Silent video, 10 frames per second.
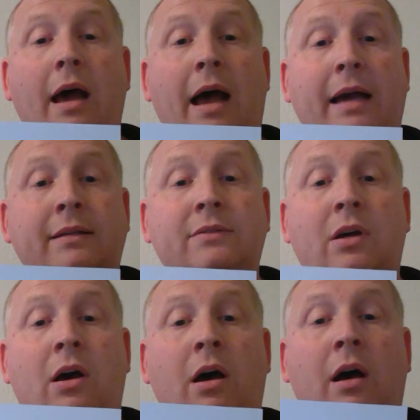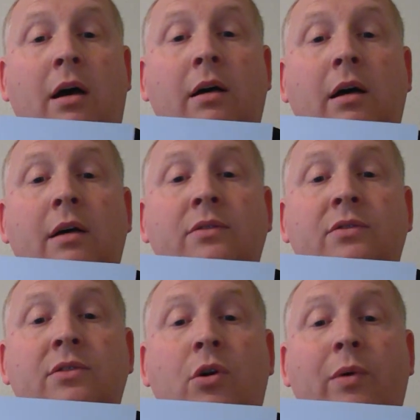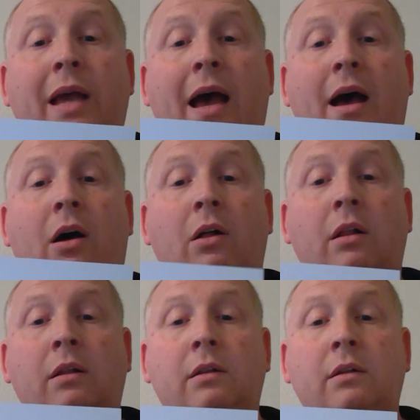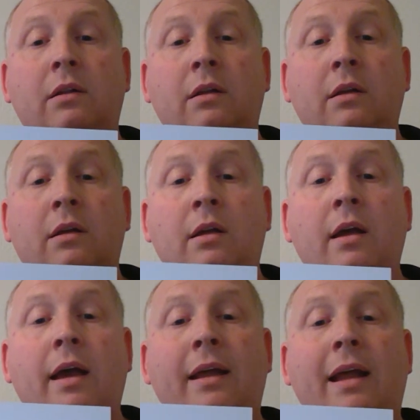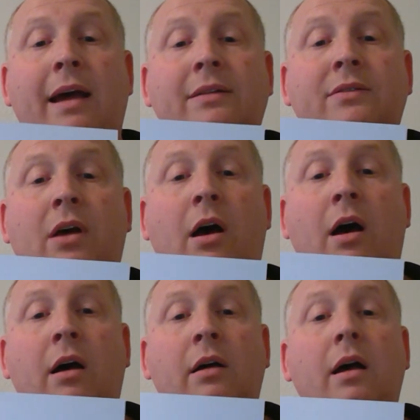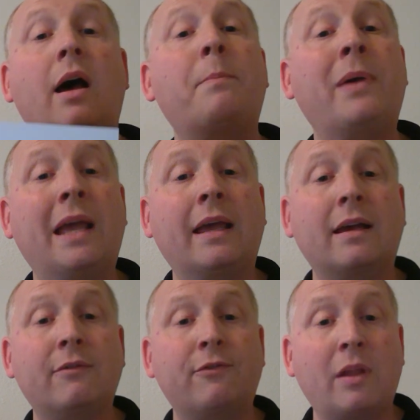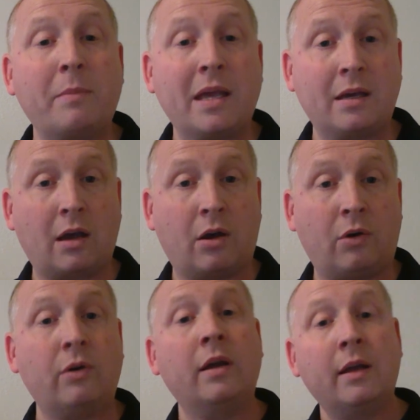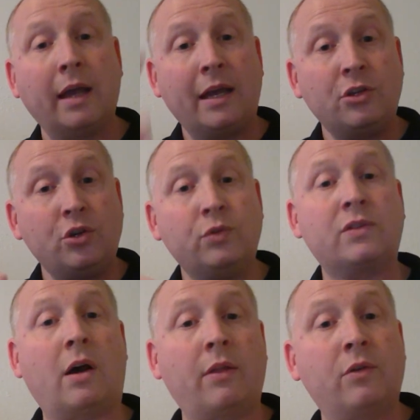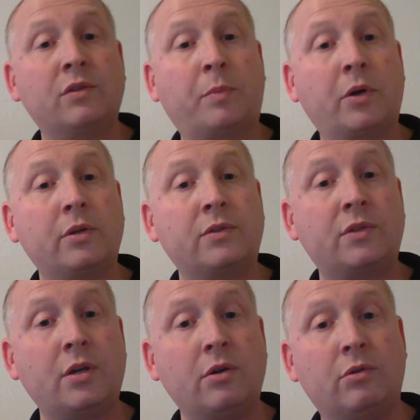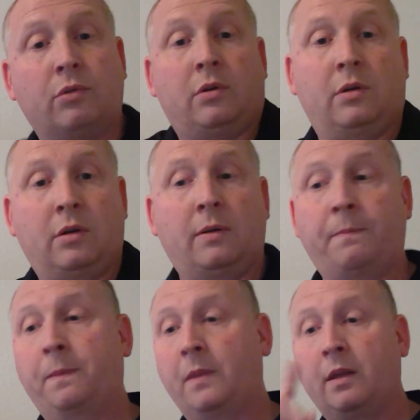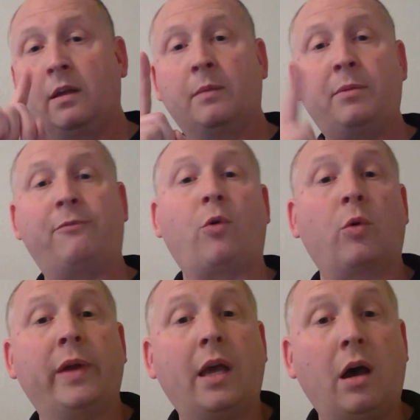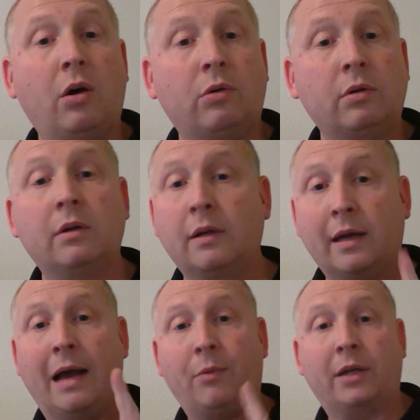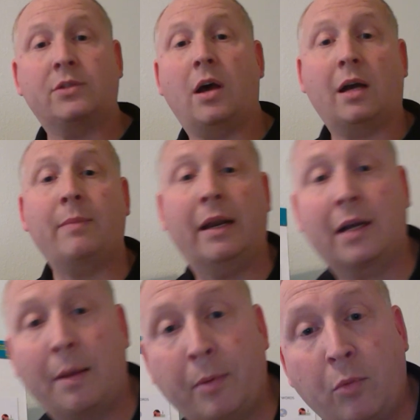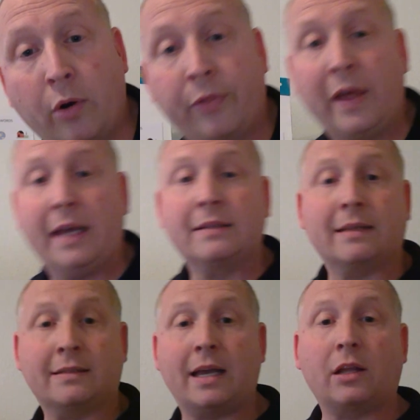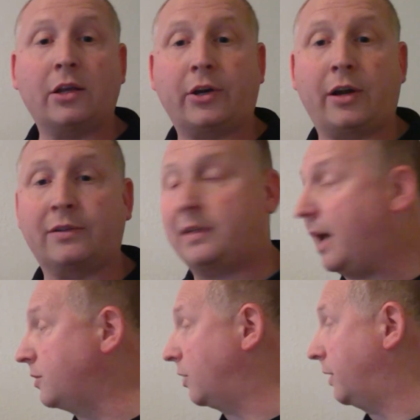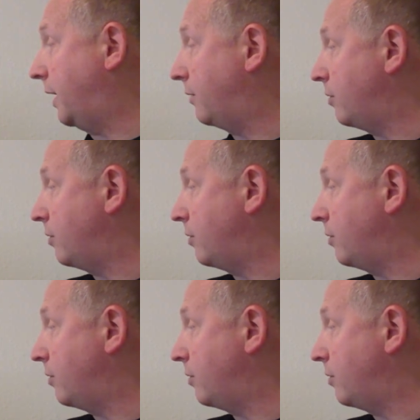I saw a snowy owl, and I saw a pink flamingo, and you saw those birds too. Before we go, I want to talk about a couple more things. Let's take a look at our schedule again.